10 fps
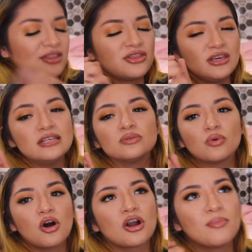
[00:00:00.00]
These
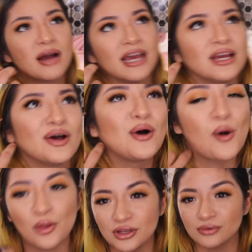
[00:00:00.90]
are my
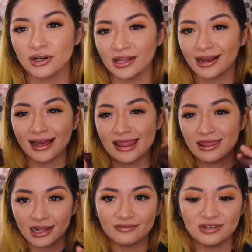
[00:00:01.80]
holy grail. Like, I
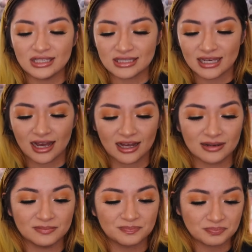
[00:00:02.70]
love these.
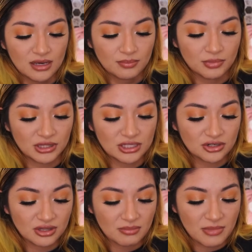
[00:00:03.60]
Um, but these
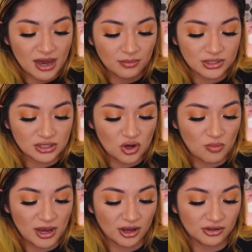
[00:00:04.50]
are the matte ones. Oh
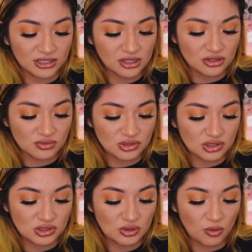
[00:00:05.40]
my god, you could tell this one's
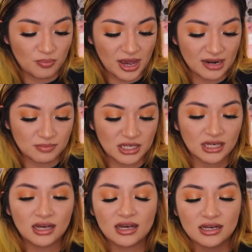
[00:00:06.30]
so bad
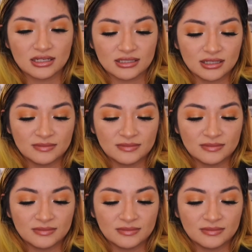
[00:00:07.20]
because